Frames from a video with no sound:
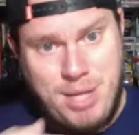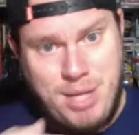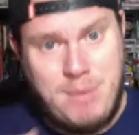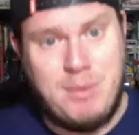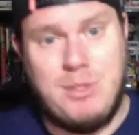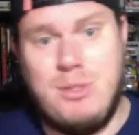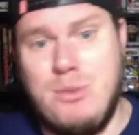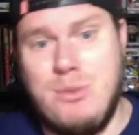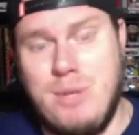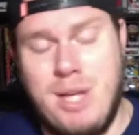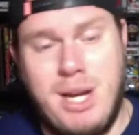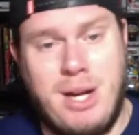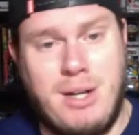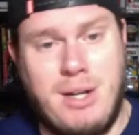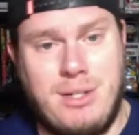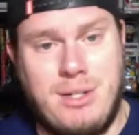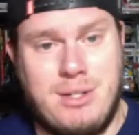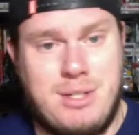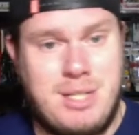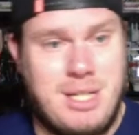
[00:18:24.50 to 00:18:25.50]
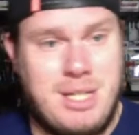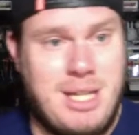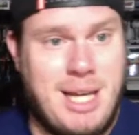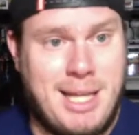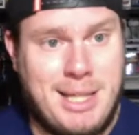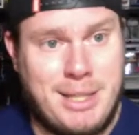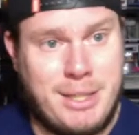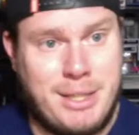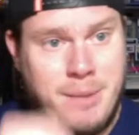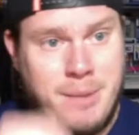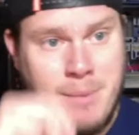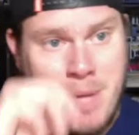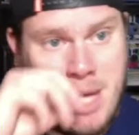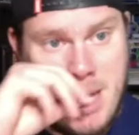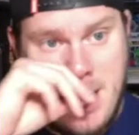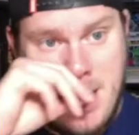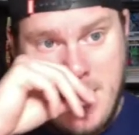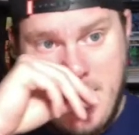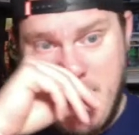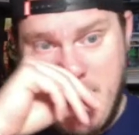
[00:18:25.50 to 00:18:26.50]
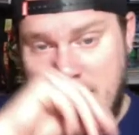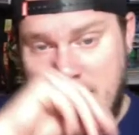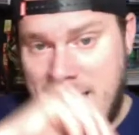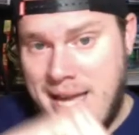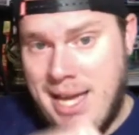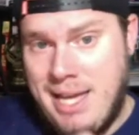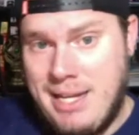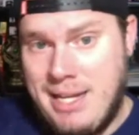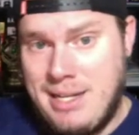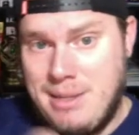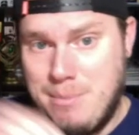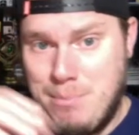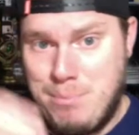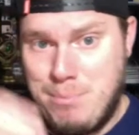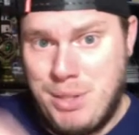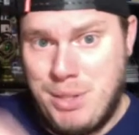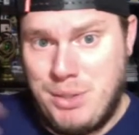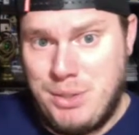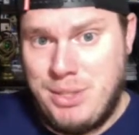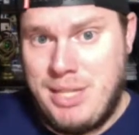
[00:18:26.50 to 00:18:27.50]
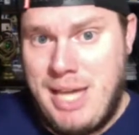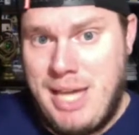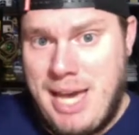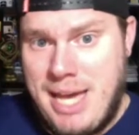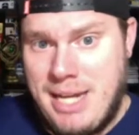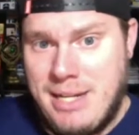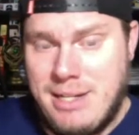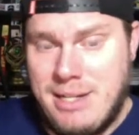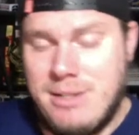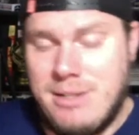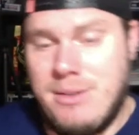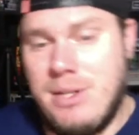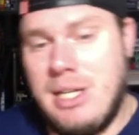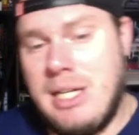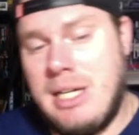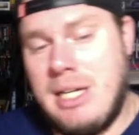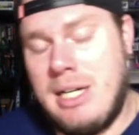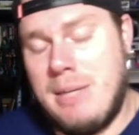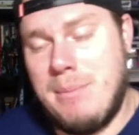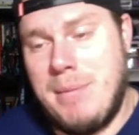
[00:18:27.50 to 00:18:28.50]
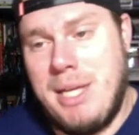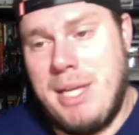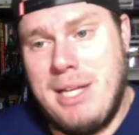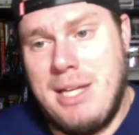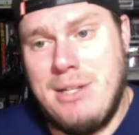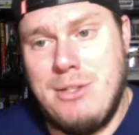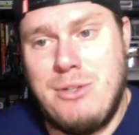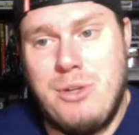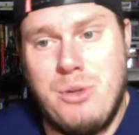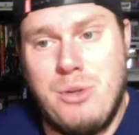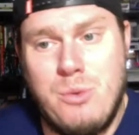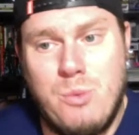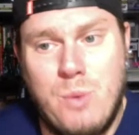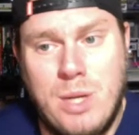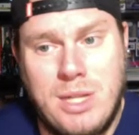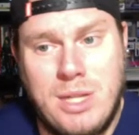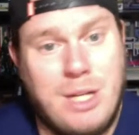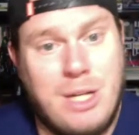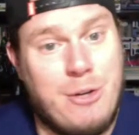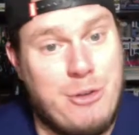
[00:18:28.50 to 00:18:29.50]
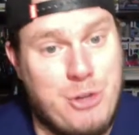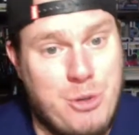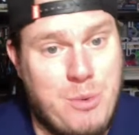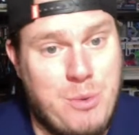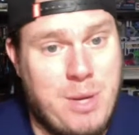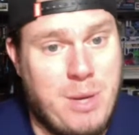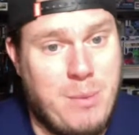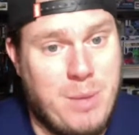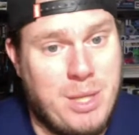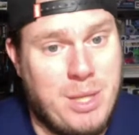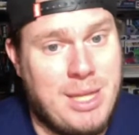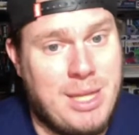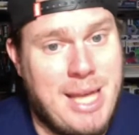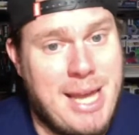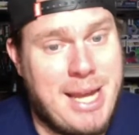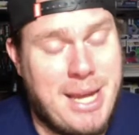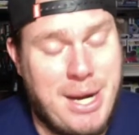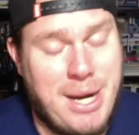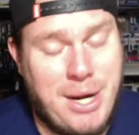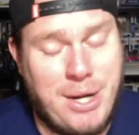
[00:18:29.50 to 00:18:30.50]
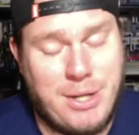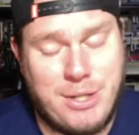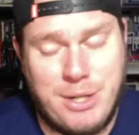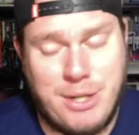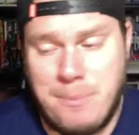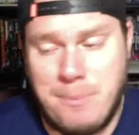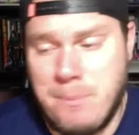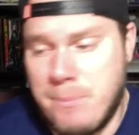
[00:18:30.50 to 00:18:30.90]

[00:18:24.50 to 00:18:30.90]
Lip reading: with two characters together and build that into what they're doing with that character.